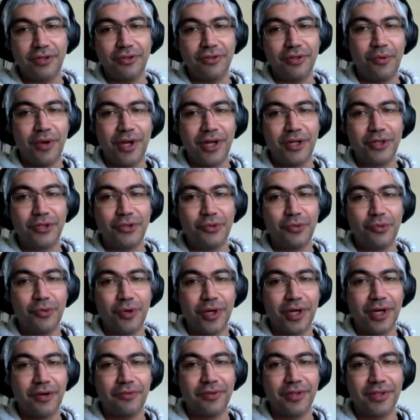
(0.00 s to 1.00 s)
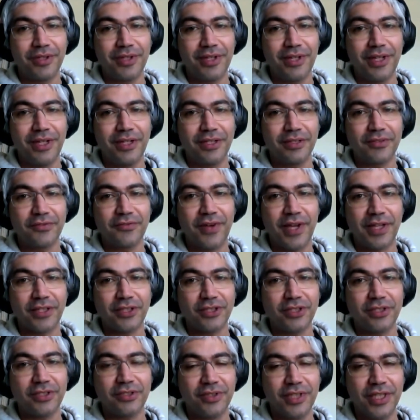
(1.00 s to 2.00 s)
to run to whatever the latest
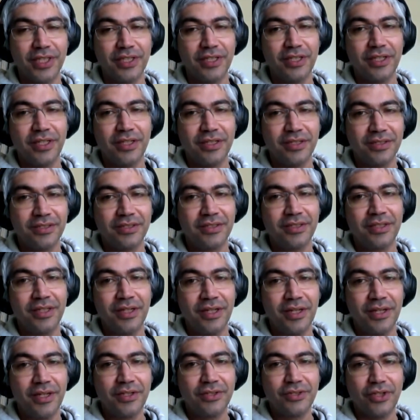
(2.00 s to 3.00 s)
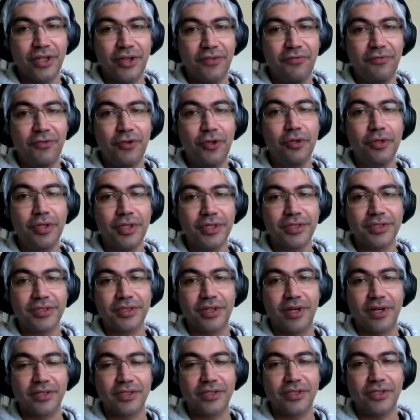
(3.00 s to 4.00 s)
fashion trend is. So if Google
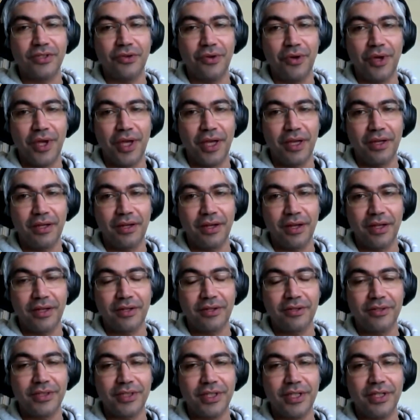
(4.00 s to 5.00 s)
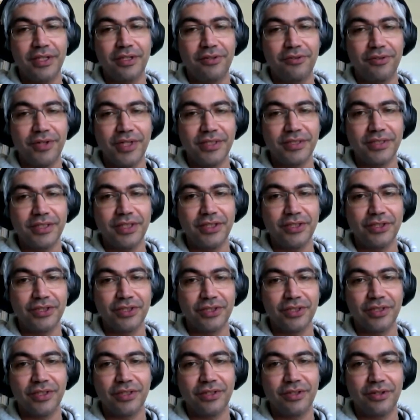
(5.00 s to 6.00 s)
starts doing like
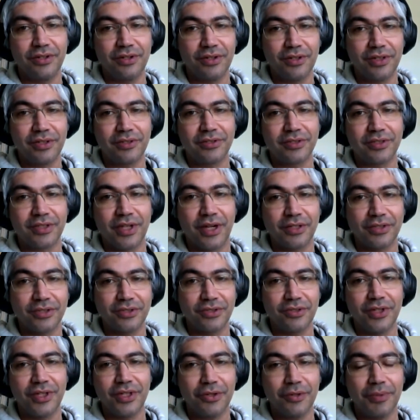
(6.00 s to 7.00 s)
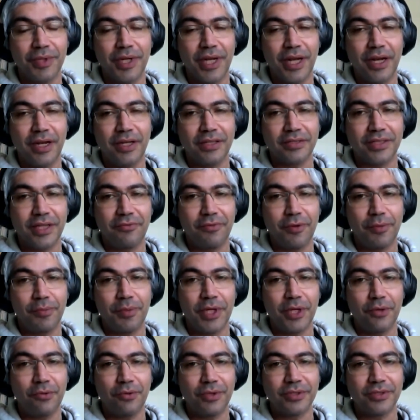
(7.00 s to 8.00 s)
containerization or starts doing Kubernetes,
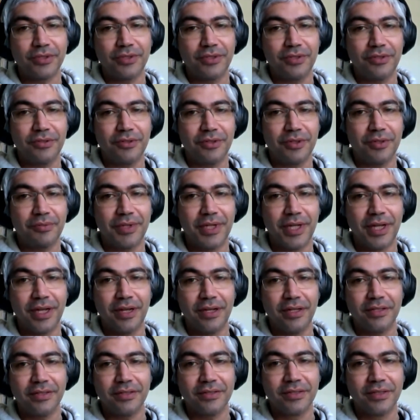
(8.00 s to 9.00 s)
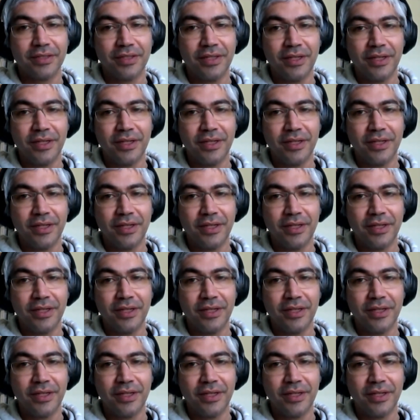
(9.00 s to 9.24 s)
everybody wants to do Kubernetes.